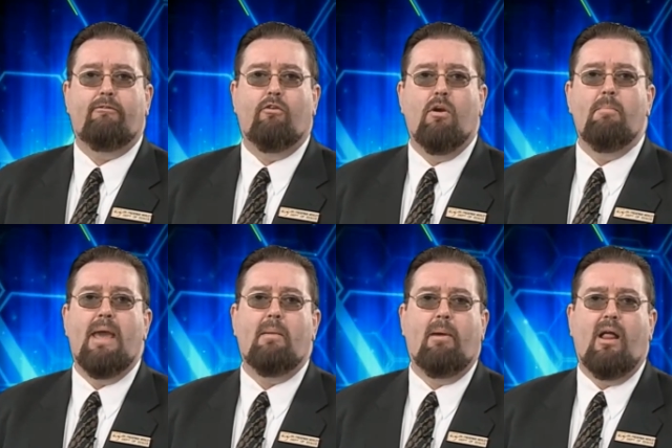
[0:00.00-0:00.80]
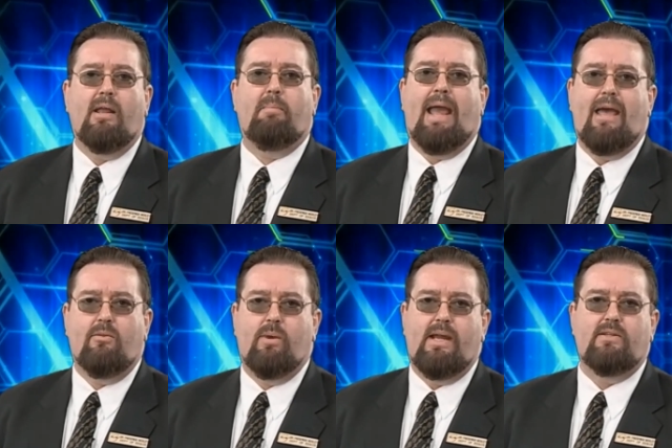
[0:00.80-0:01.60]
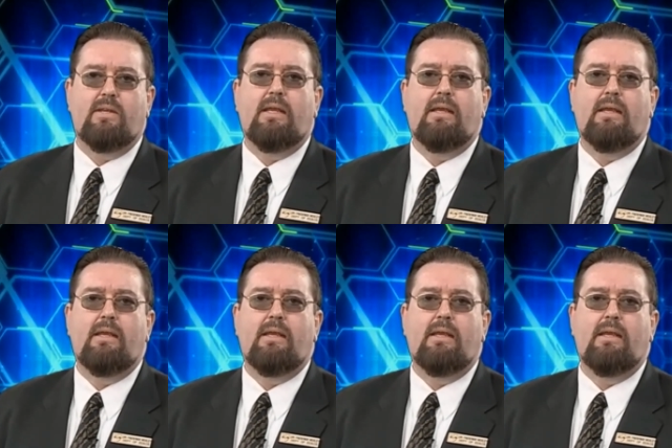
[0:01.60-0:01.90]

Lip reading: form metabolic pathways,